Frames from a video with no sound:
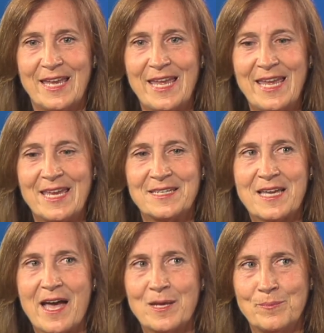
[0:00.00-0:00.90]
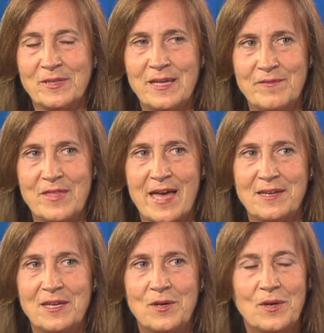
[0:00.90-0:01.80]
And I believe
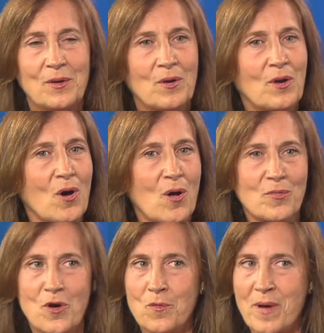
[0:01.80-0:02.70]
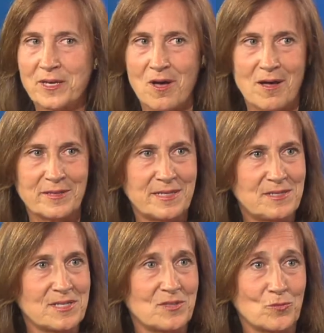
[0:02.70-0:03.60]
that although my
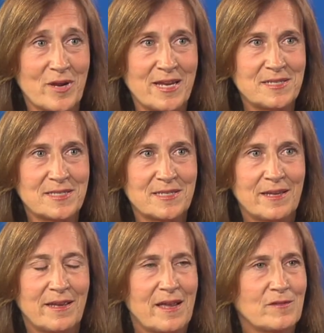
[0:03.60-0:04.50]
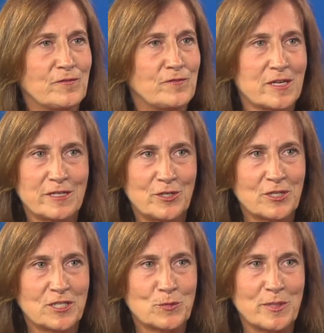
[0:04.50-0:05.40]
colleagues in the race have very
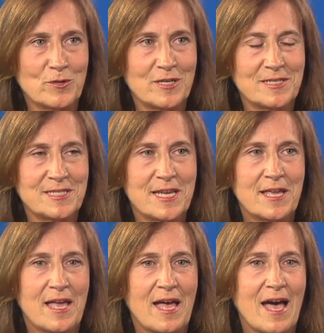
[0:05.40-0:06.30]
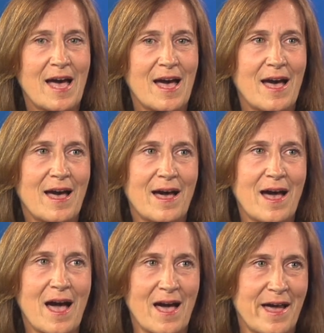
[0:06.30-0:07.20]
good experience,
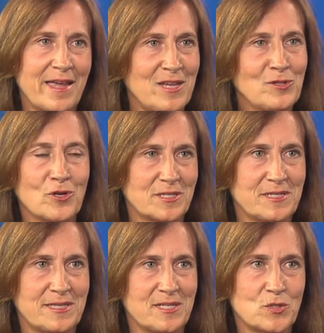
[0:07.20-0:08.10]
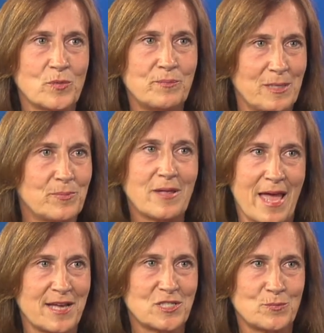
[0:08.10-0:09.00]
I looked at this when people
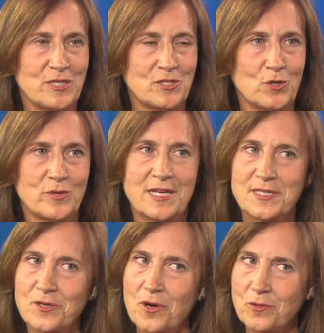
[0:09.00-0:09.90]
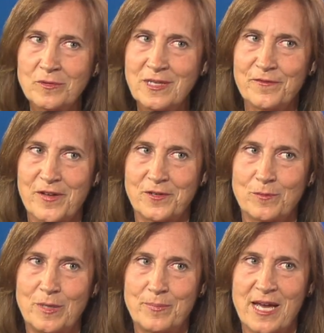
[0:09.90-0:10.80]
asked me to, and I said, only if I
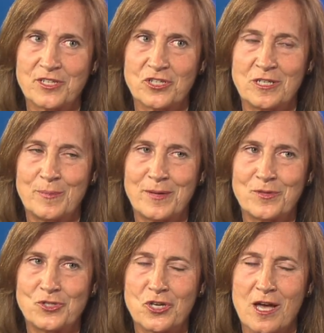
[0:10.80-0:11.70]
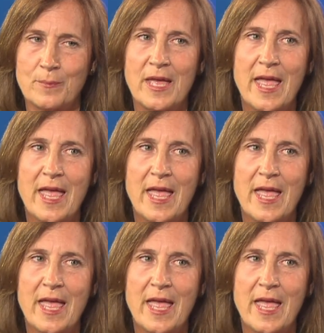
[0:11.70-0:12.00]
could be passionate about the job